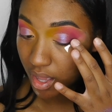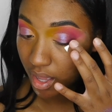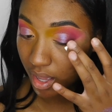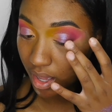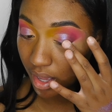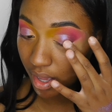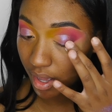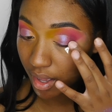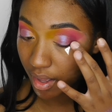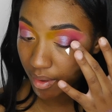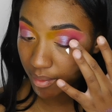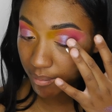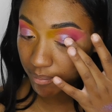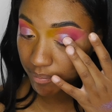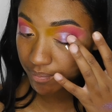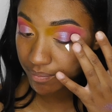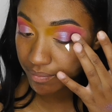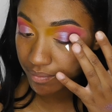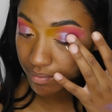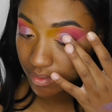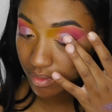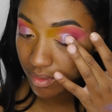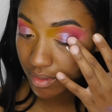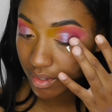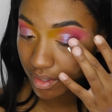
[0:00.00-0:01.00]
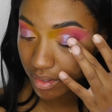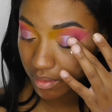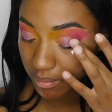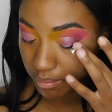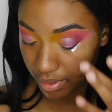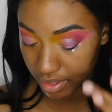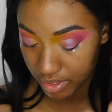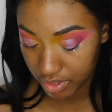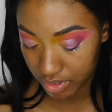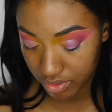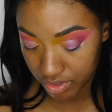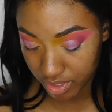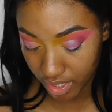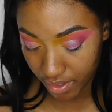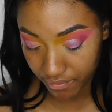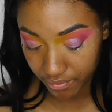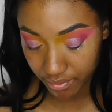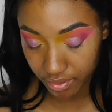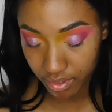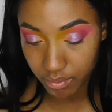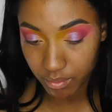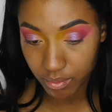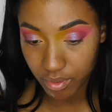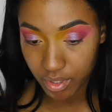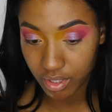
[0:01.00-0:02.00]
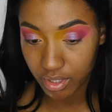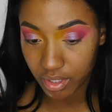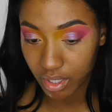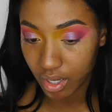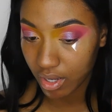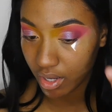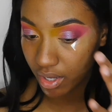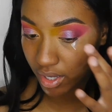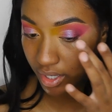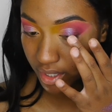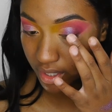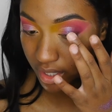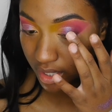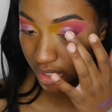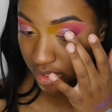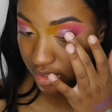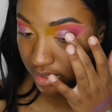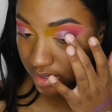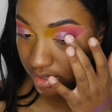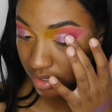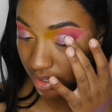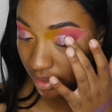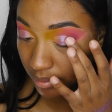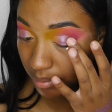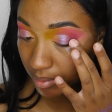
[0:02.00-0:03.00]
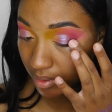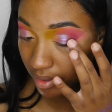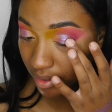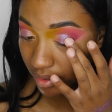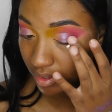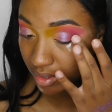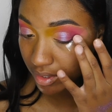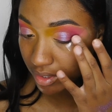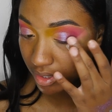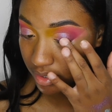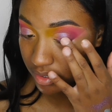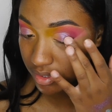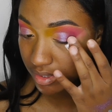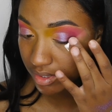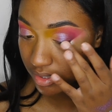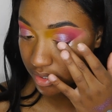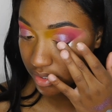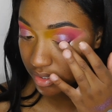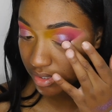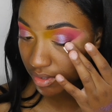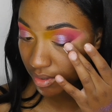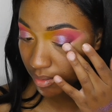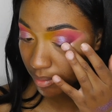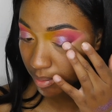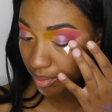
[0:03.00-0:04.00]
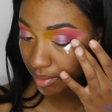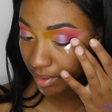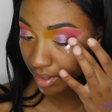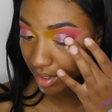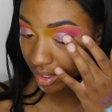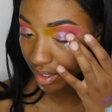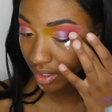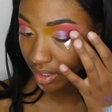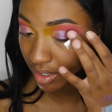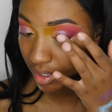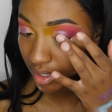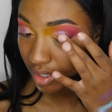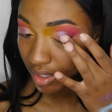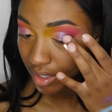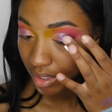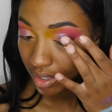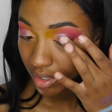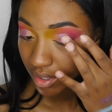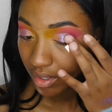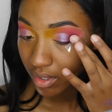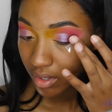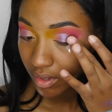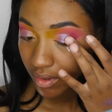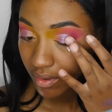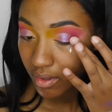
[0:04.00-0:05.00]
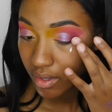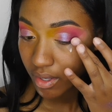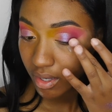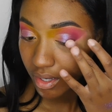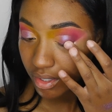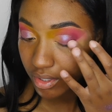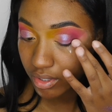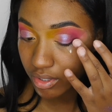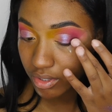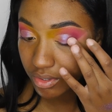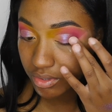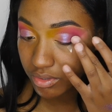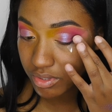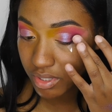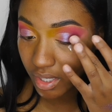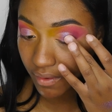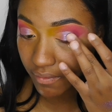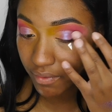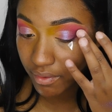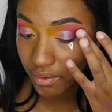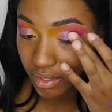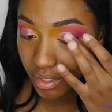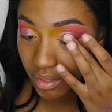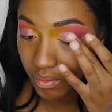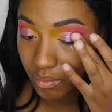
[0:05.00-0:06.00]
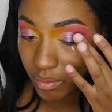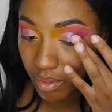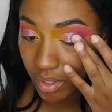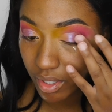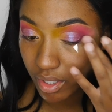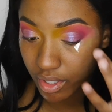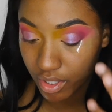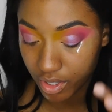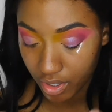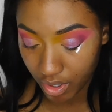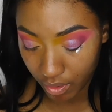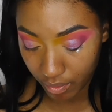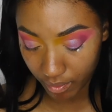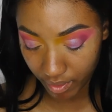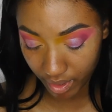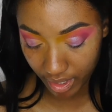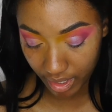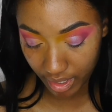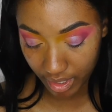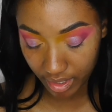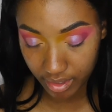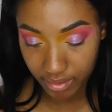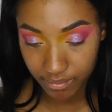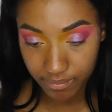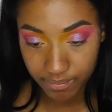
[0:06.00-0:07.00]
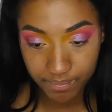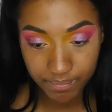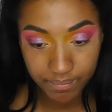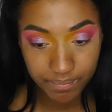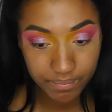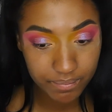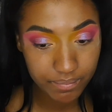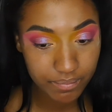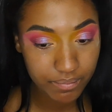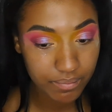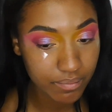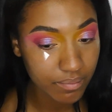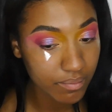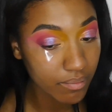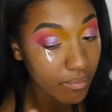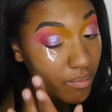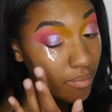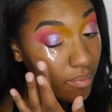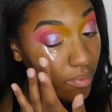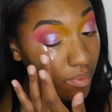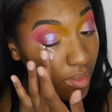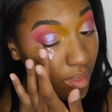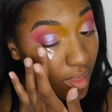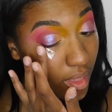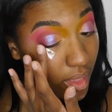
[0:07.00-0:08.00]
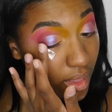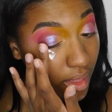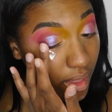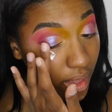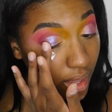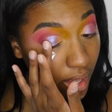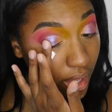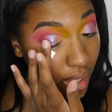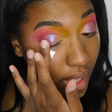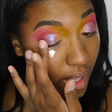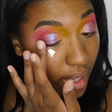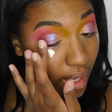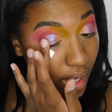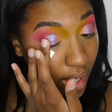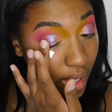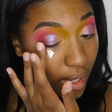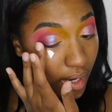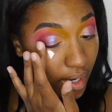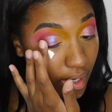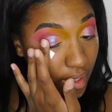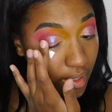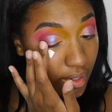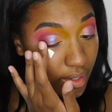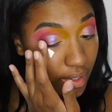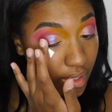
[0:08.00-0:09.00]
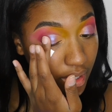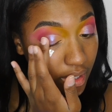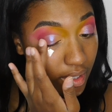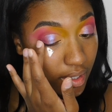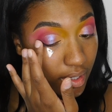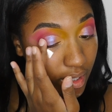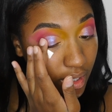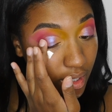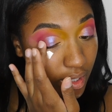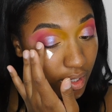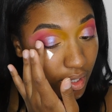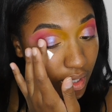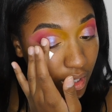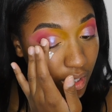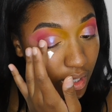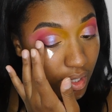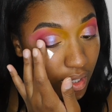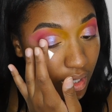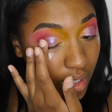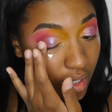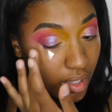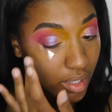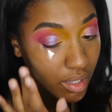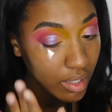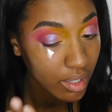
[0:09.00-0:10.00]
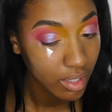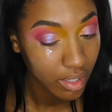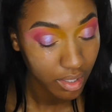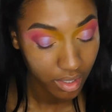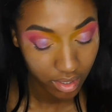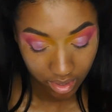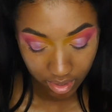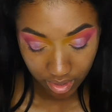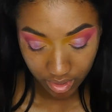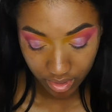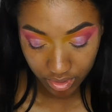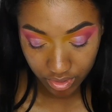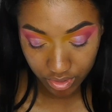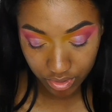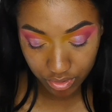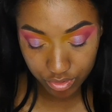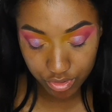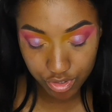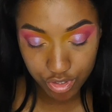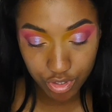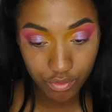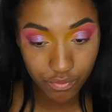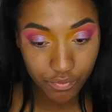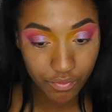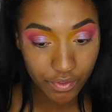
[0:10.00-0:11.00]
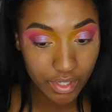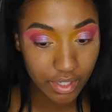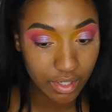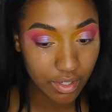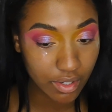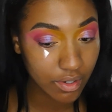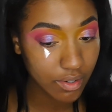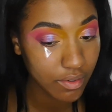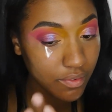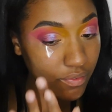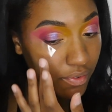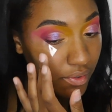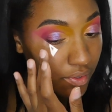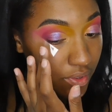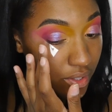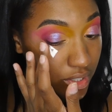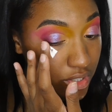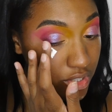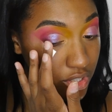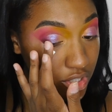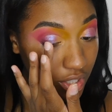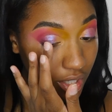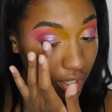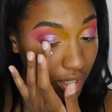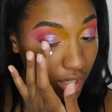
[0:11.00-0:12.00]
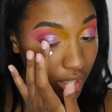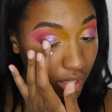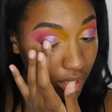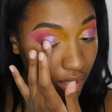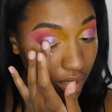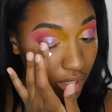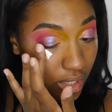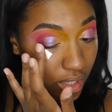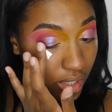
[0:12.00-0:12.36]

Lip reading: But you definitely want to, oh, I can't stop layering this, it's so pretty. You definitely want to go in and use your finger for this shade.